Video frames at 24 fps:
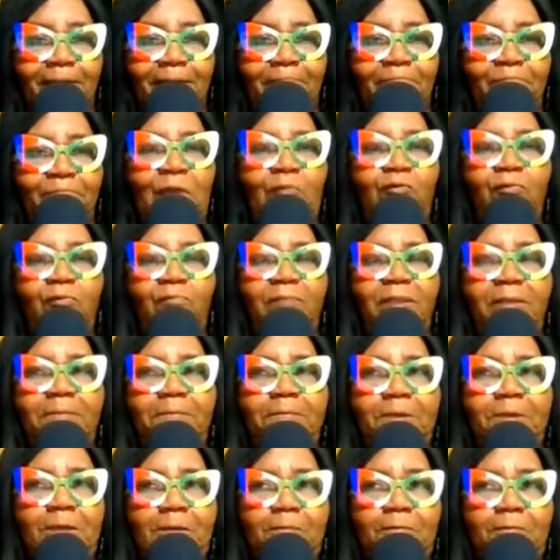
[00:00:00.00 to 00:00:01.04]
There will be
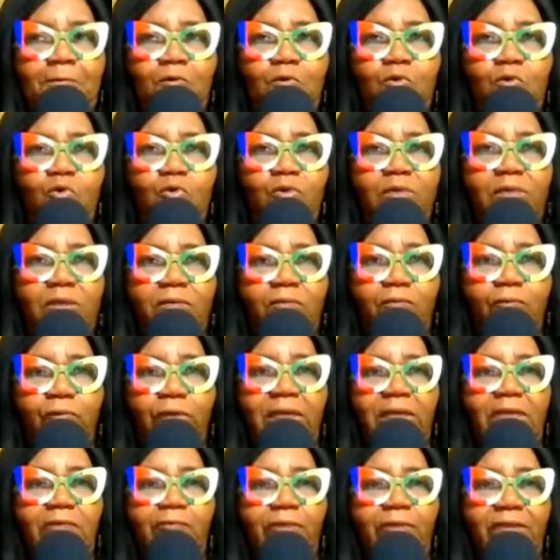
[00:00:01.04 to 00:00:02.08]
people who can
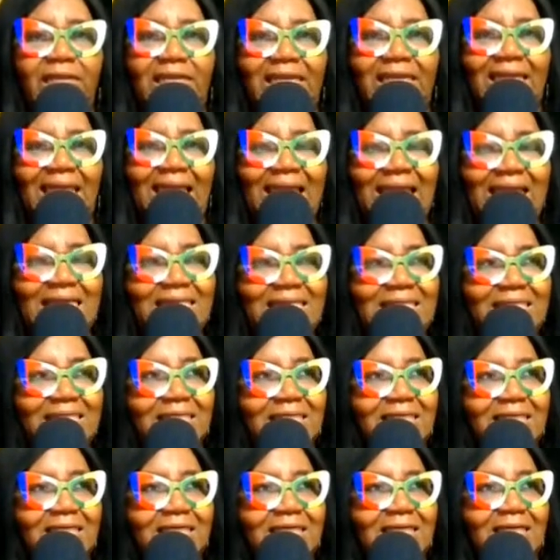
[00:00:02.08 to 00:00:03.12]
really relate
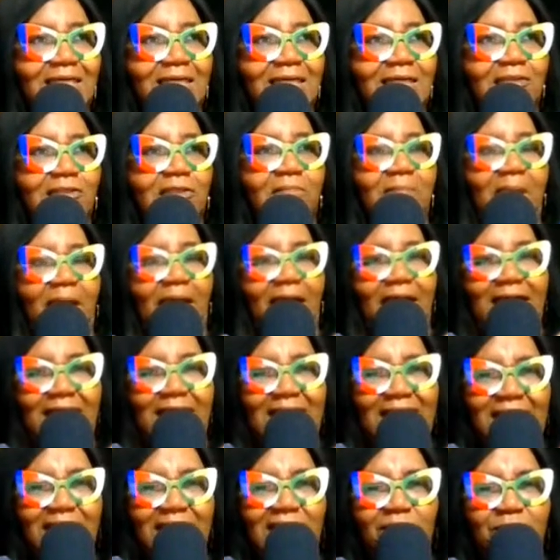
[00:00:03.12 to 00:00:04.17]
to my
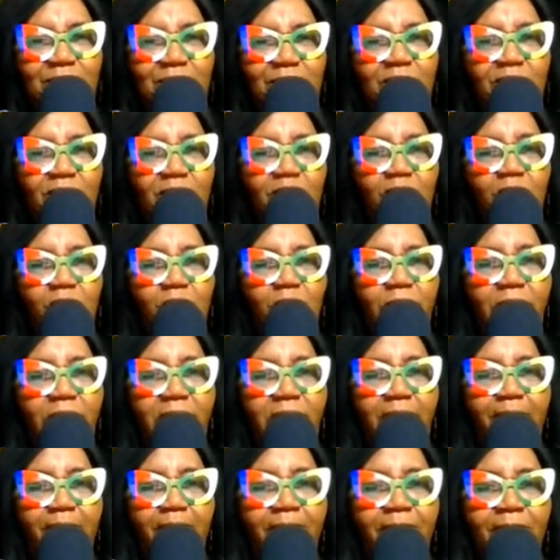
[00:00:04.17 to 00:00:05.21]
husband's
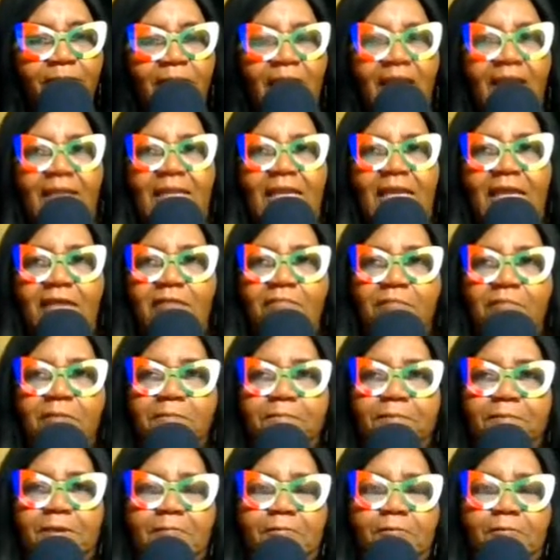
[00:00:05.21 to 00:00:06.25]
story, and there can be
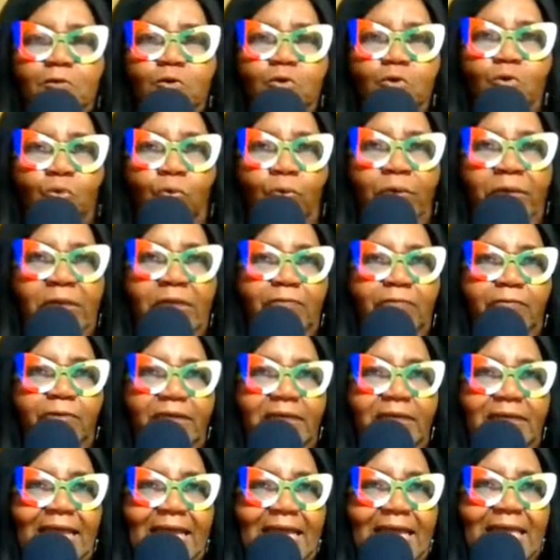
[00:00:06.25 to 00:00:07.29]
people who really
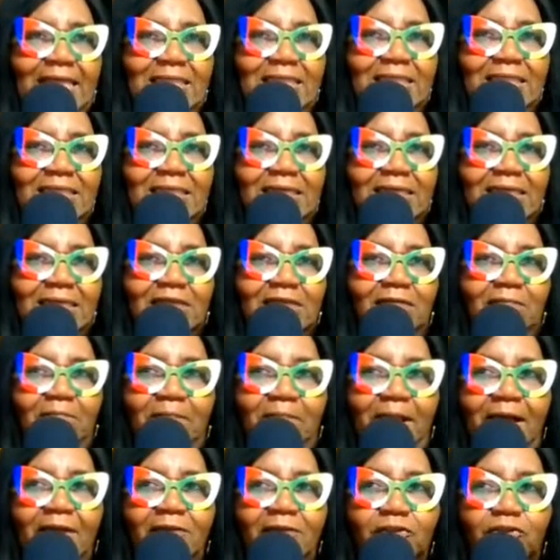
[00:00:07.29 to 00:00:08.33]
relate to
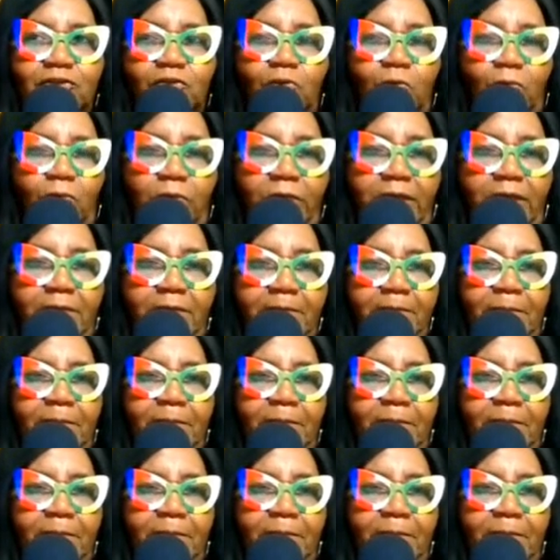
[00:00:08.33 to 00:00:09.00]
my story,